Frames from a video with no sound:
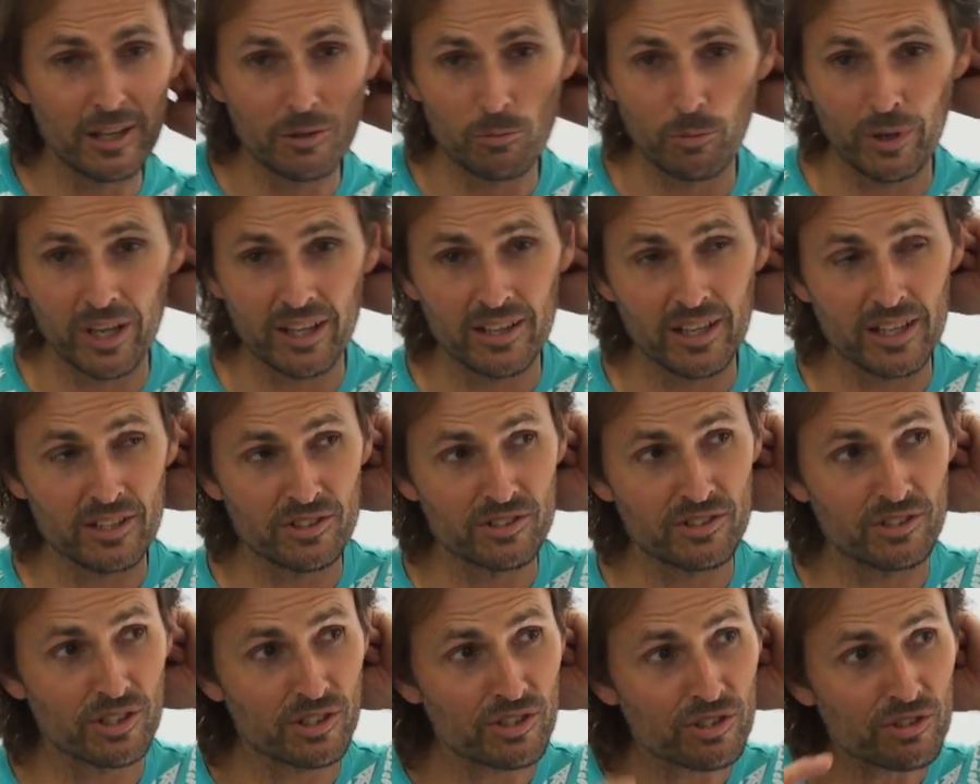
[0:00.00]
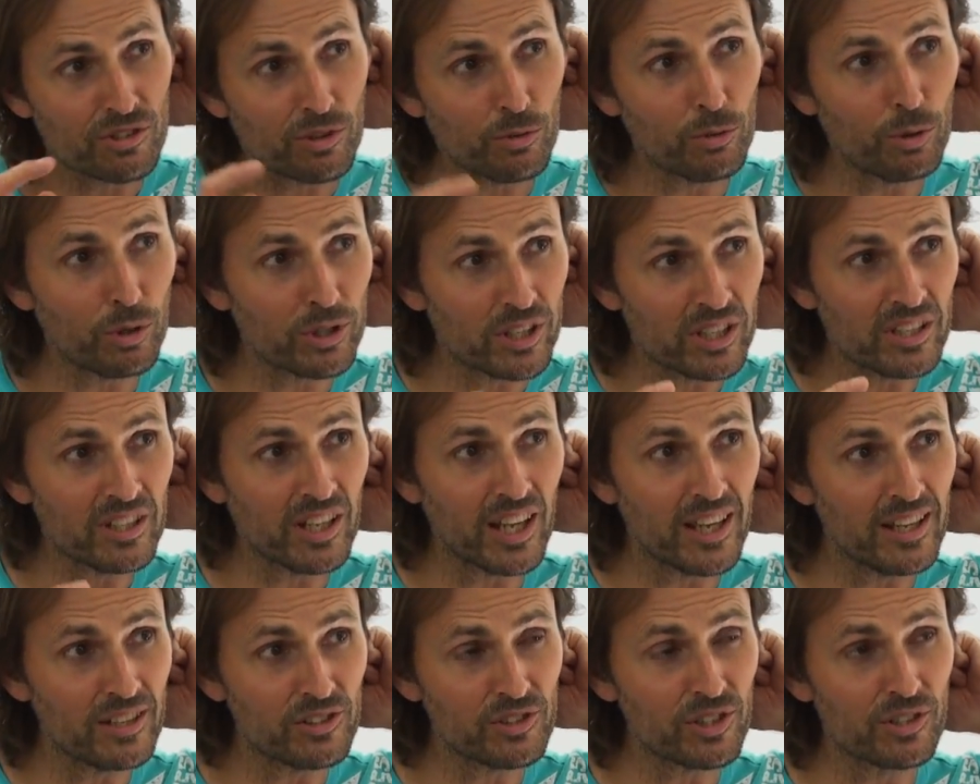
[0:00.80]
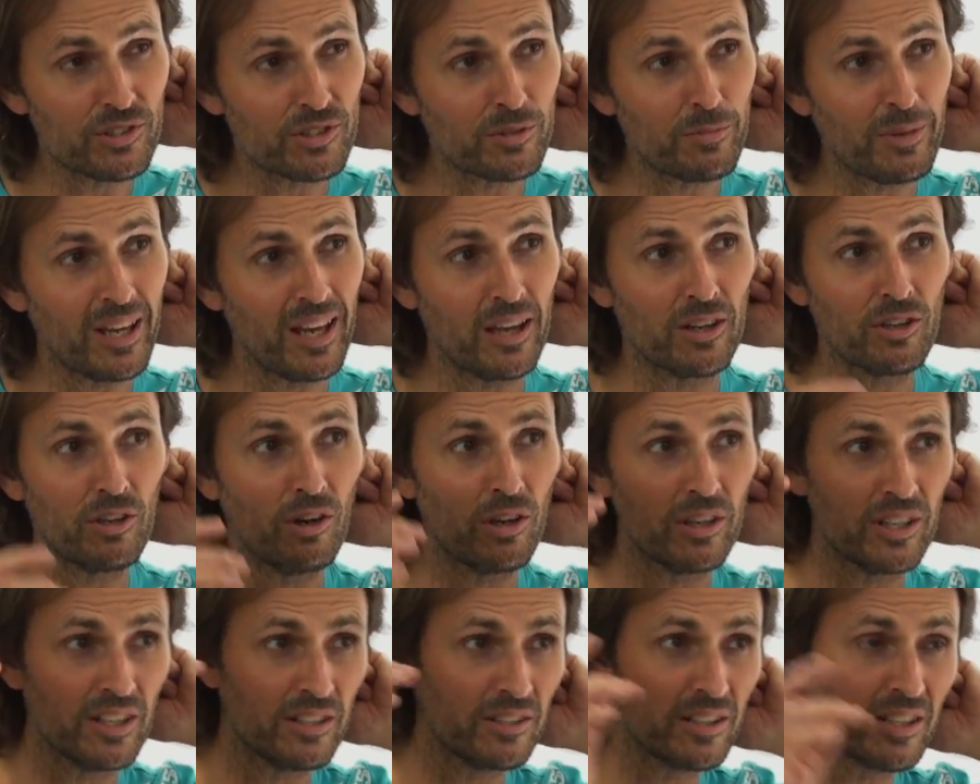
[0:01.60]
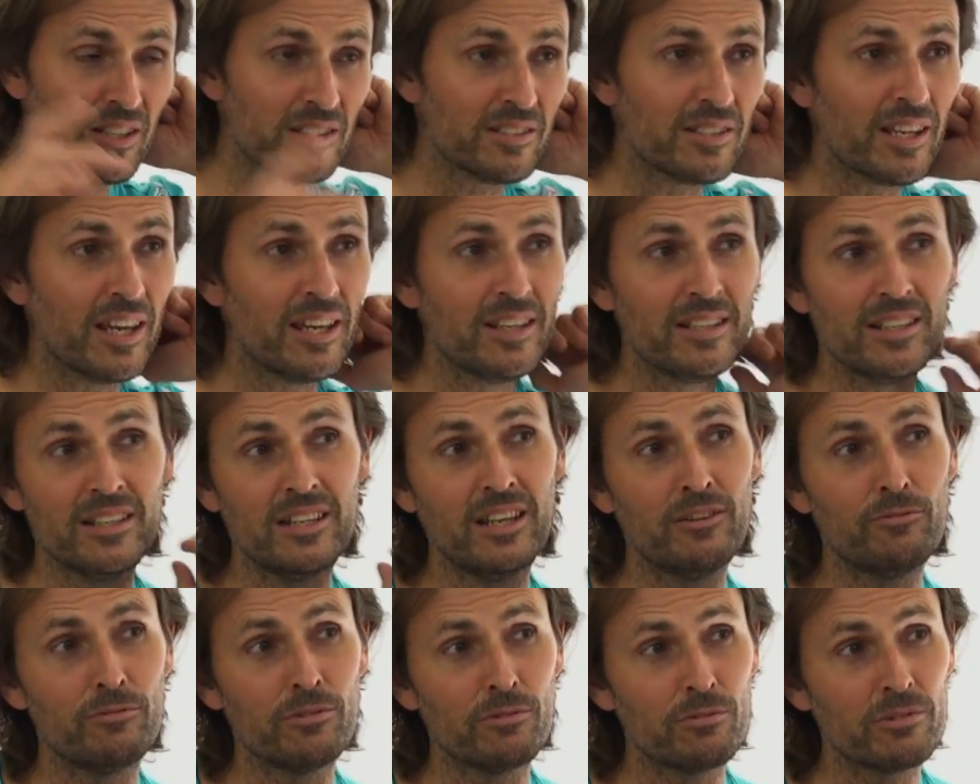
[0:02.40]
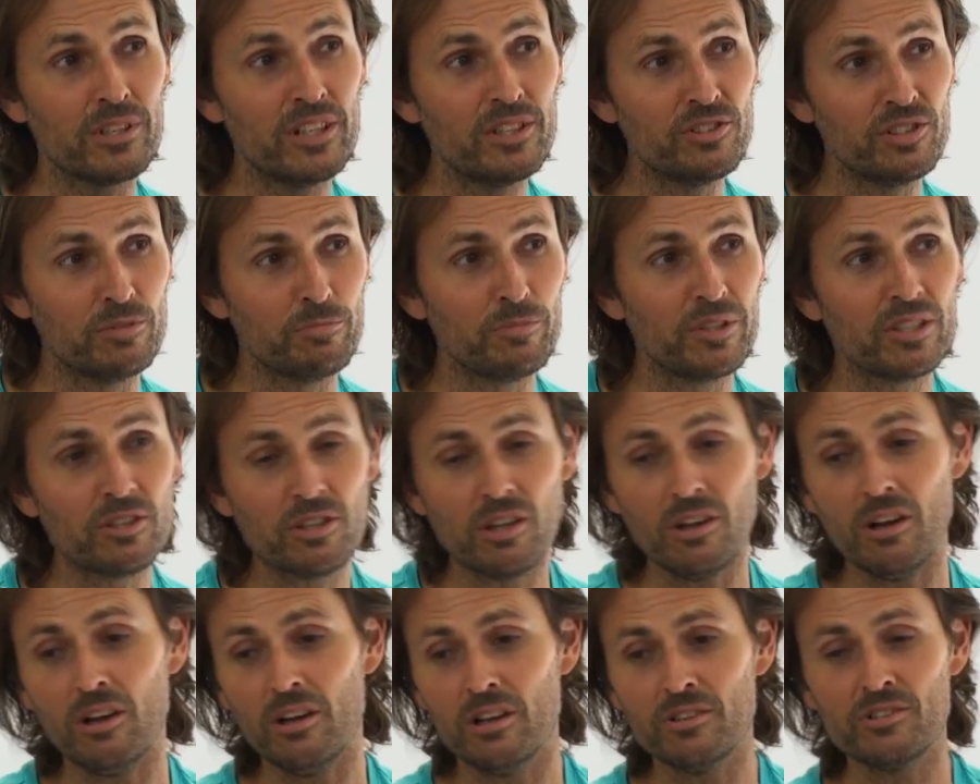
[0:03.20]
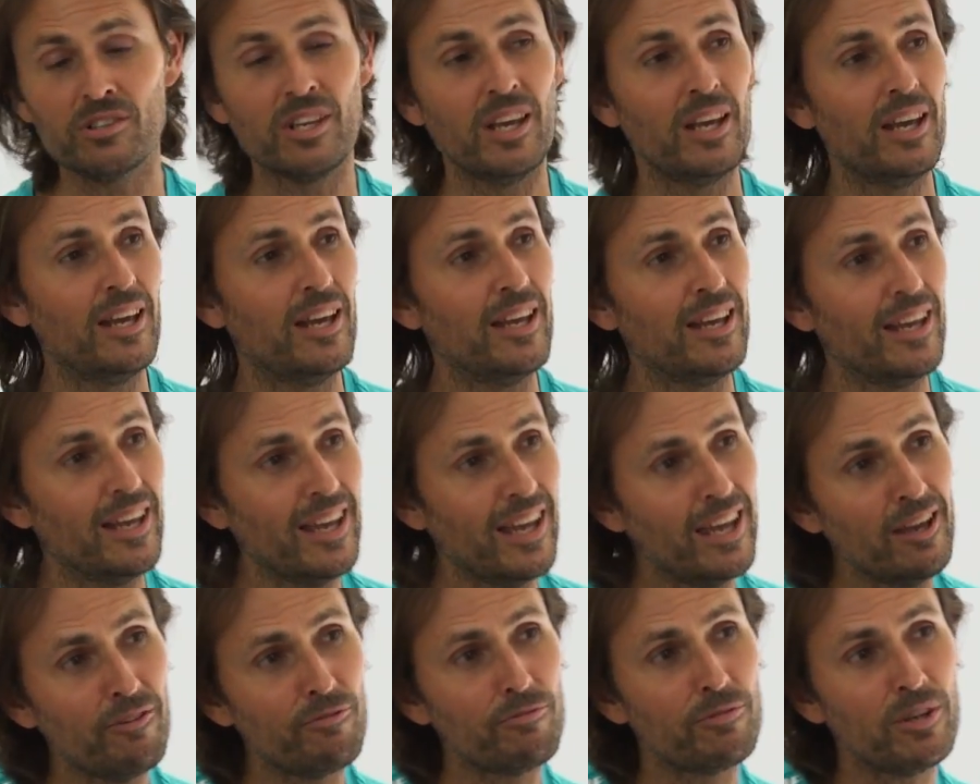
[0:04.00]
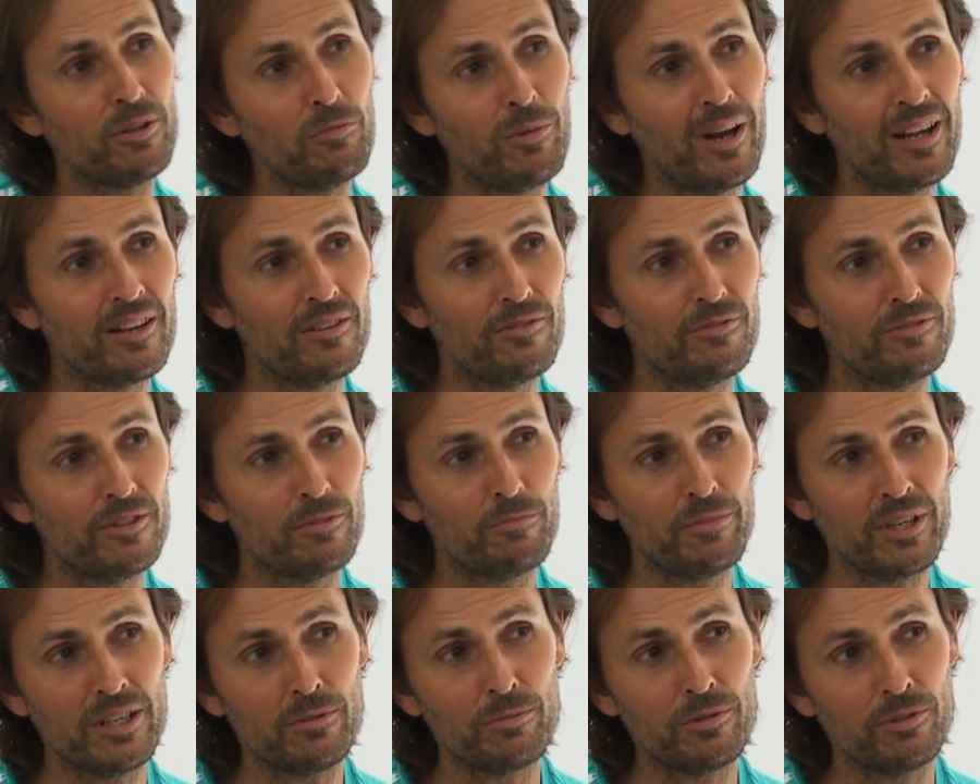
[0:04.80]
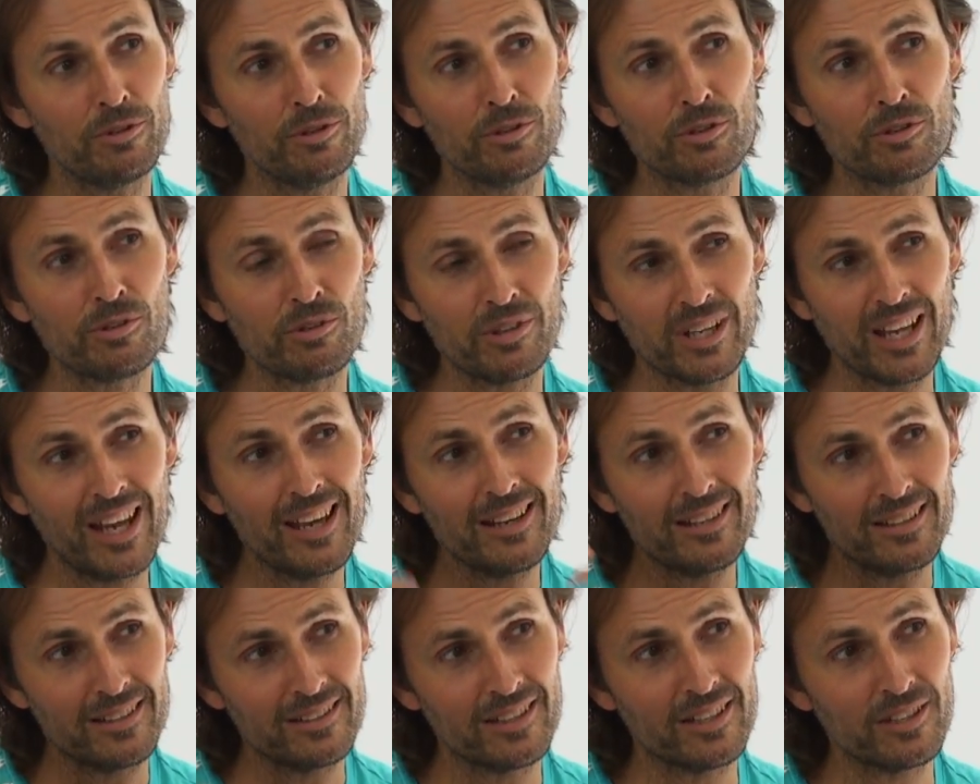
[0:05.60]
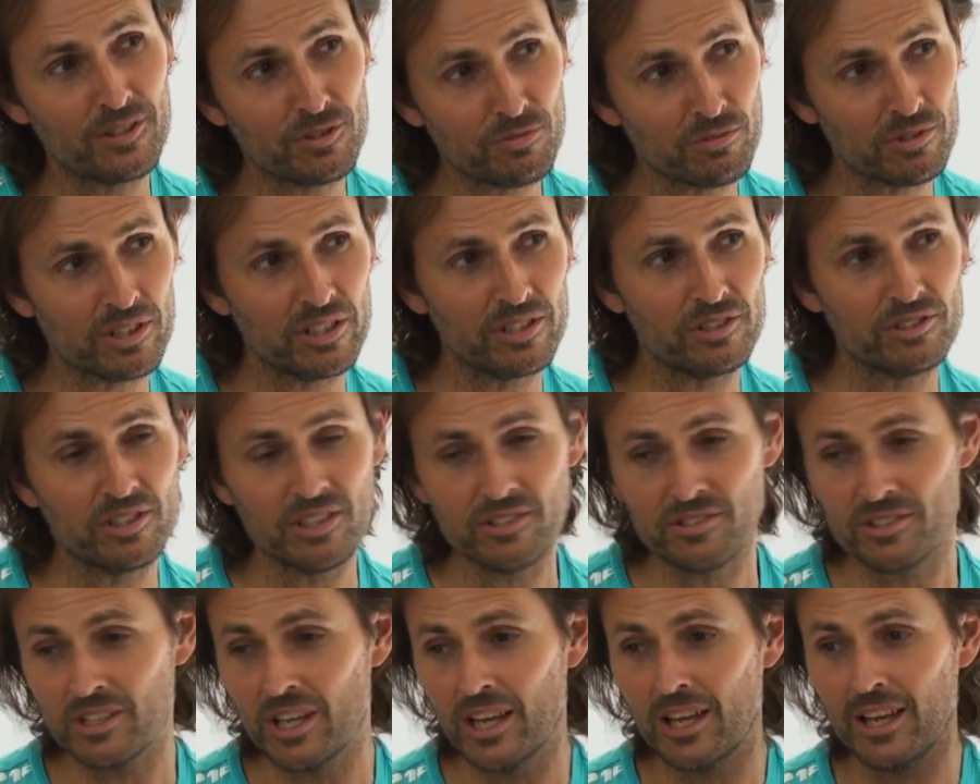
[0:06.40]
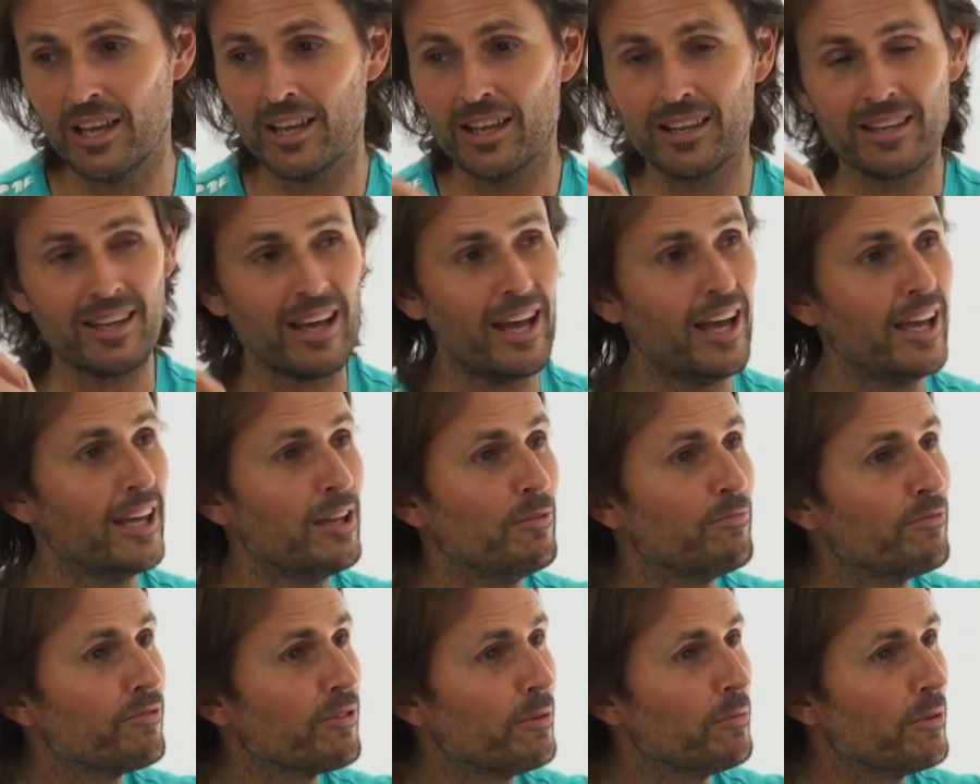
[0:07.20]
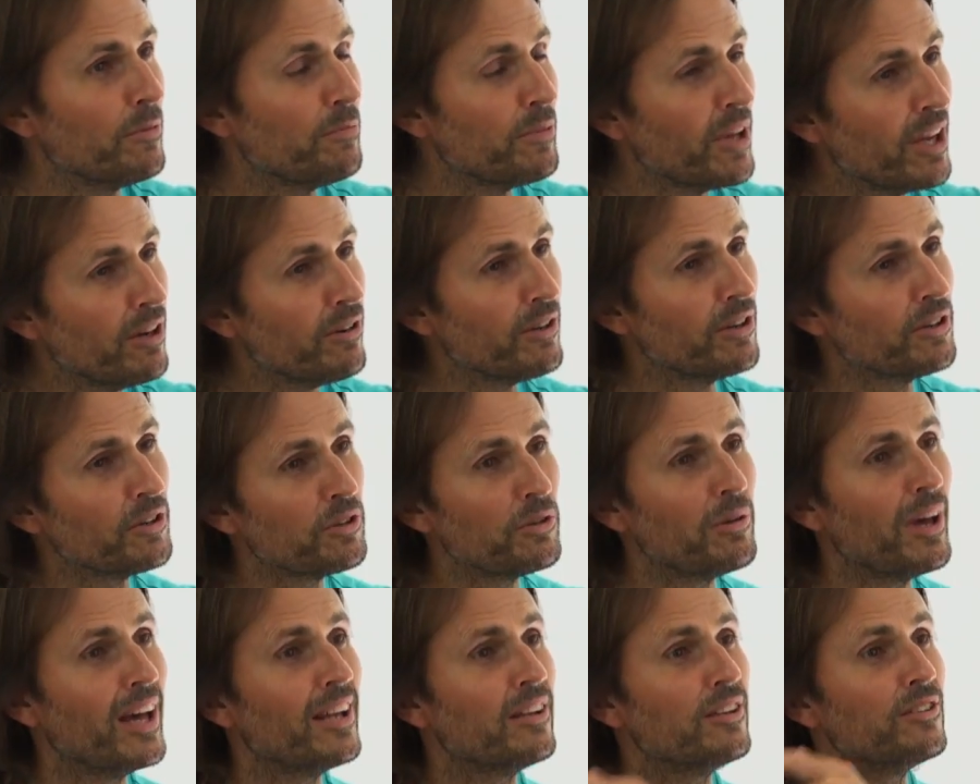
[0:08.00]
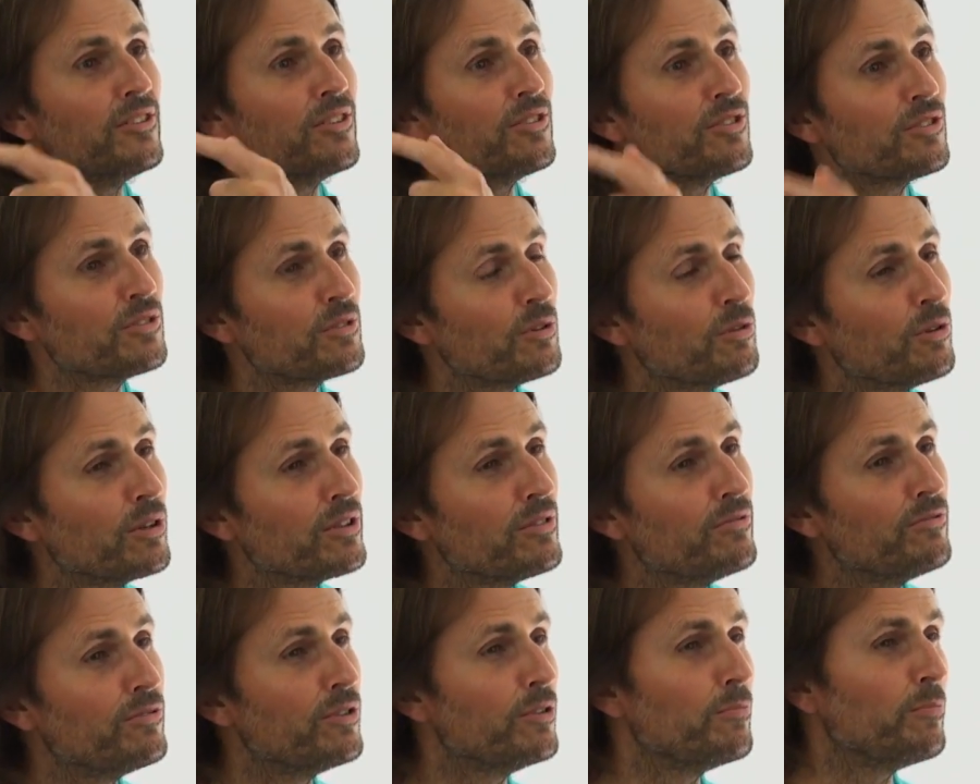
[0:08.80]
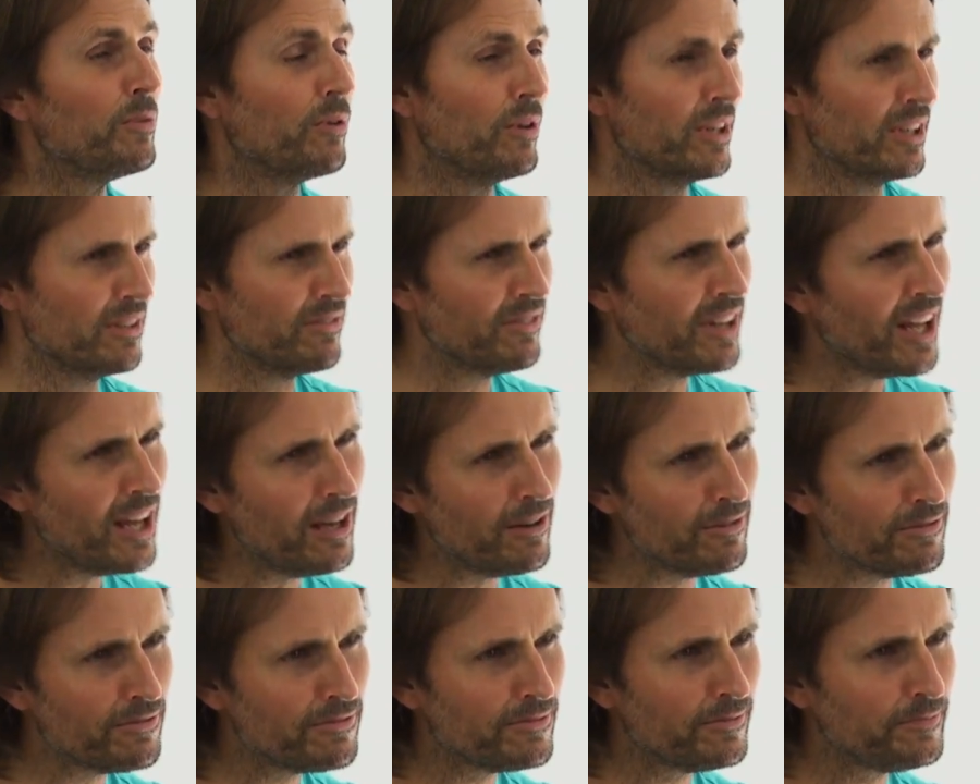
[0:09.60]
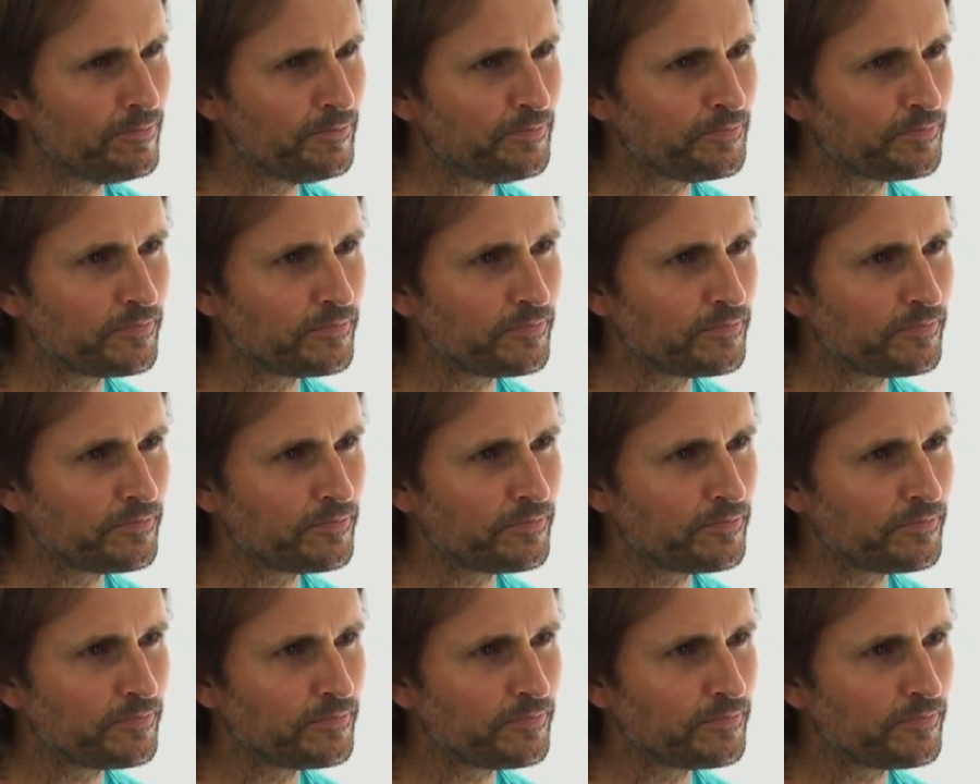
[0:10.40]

Where there's distorted natures about God contained in every religion, because every one of the people who created these religions came from a parent who had a distorted viewpoint of love.